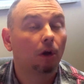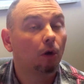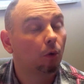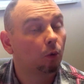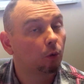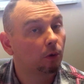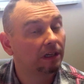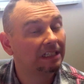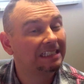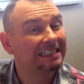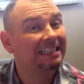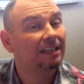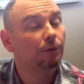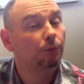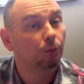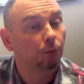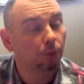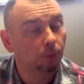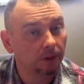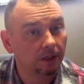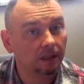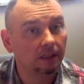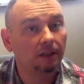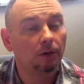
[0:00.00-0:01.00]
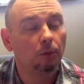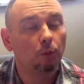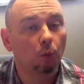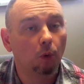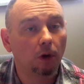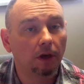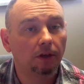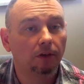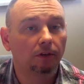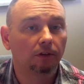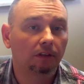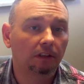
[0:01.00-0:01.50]
Or is it really
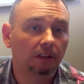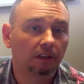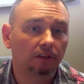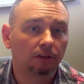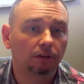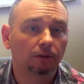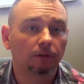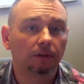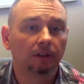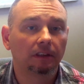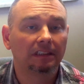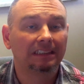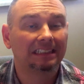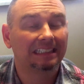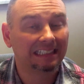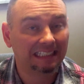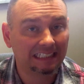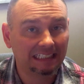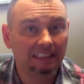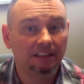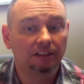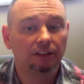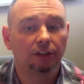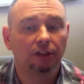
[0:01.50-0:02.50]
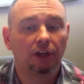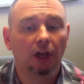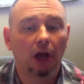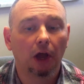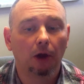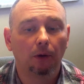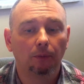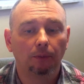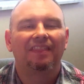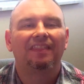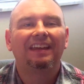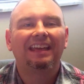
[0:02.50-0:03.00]
what your students need to
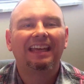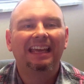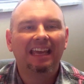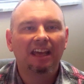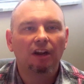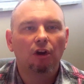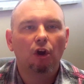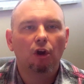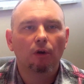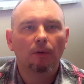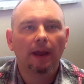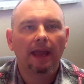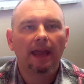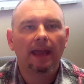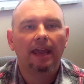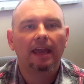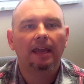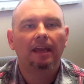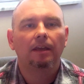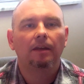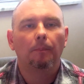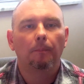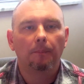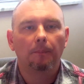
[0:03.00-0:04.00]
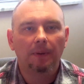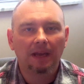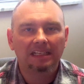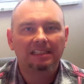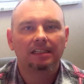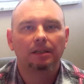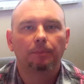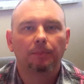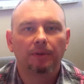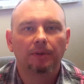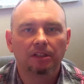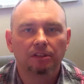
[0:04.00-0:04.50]
know? The NRA
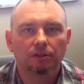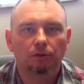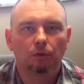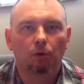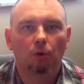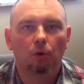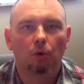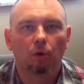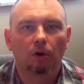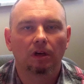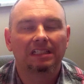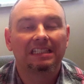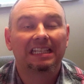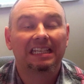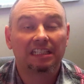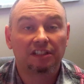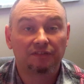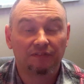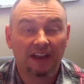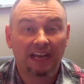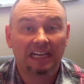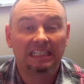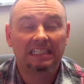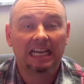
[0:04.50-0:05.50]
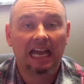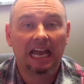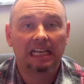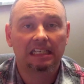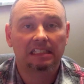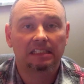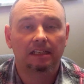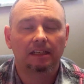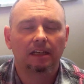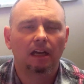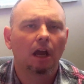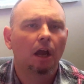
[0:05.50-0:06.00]
basic pistol course is
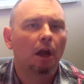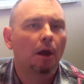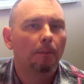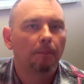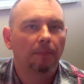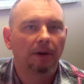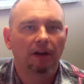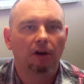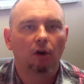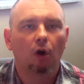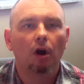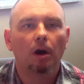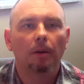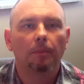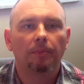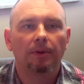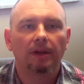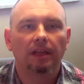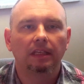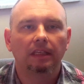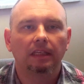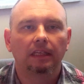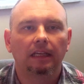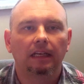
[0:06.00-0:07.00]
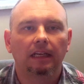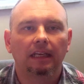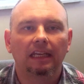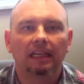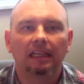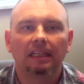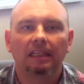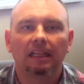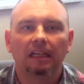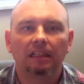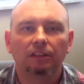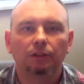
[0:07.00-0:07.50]
fantastic, but in our opinion,
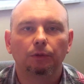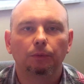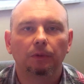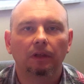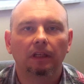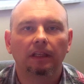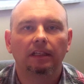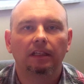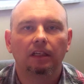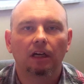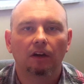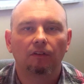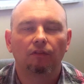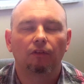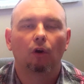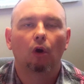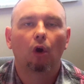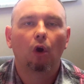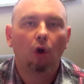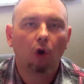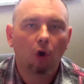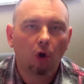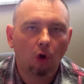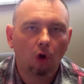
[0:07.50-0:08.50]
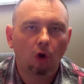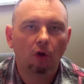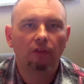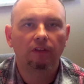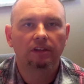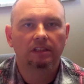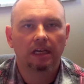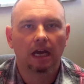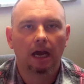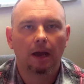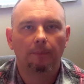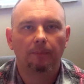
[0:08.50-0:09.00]
it doesn't really cover all the
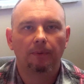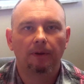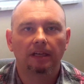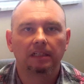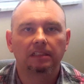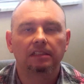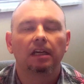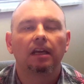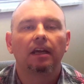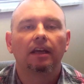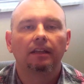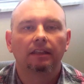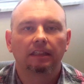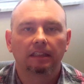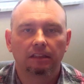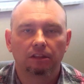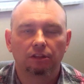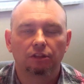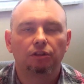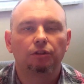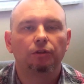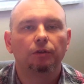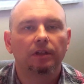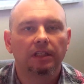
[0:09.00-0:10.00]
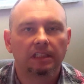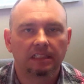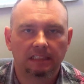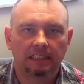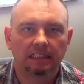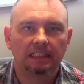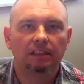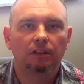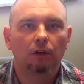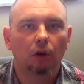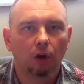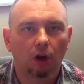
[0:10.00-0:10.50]
topics that the students
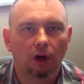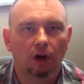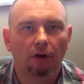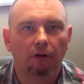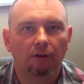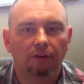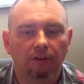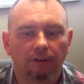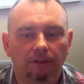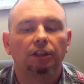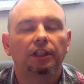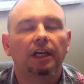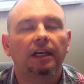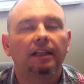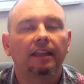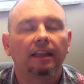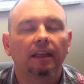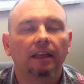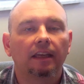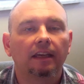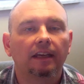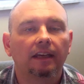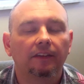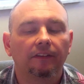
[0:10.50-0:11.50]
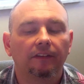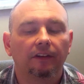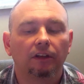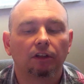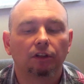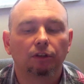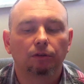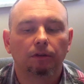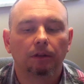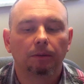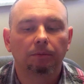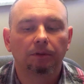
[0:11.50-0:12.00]
need to learn. Check the link in the
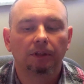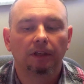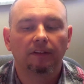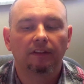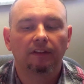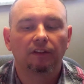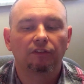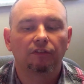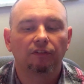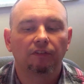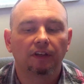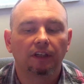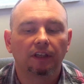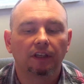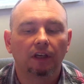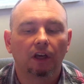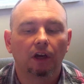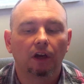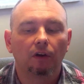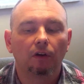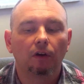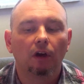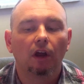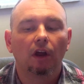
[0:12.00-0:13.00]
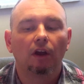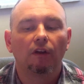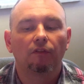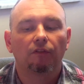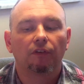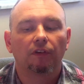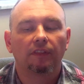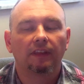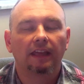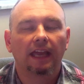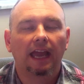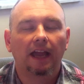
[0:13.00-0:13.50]
description of this video
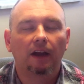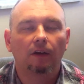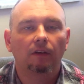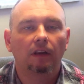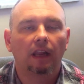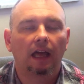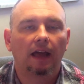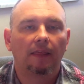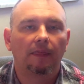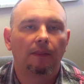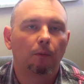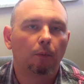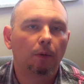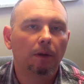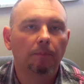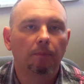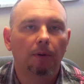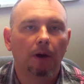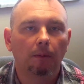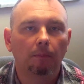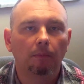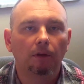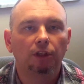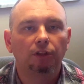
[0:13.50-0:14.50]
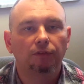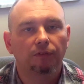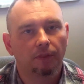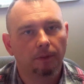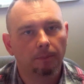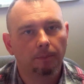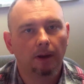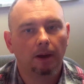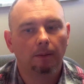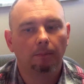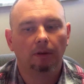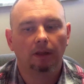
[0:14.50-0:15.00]
for the outline that we publish for the
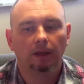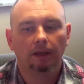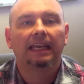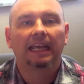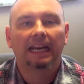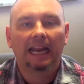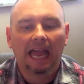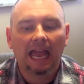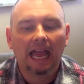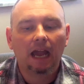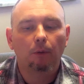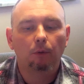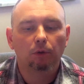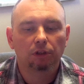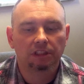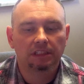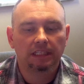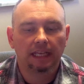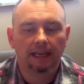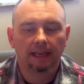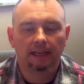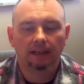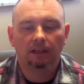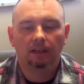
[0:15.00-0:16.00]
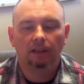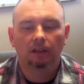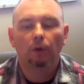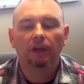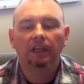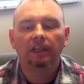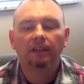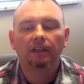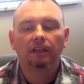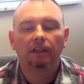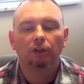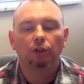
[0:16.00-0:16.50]
public. In our state, we
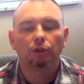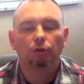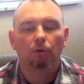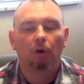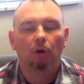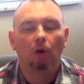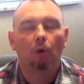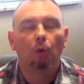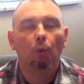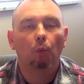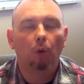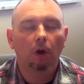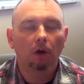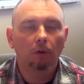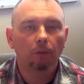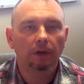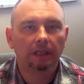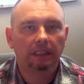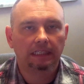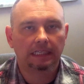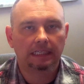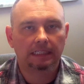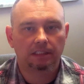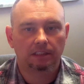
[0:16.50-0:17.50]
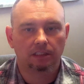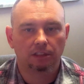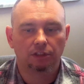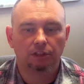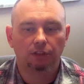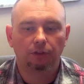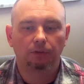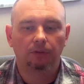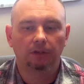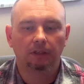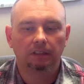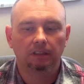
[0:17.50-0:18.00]
can control what we teach the
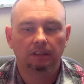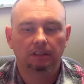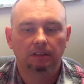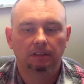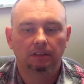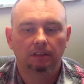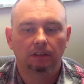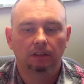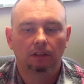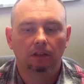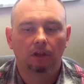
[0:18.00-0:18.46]
students.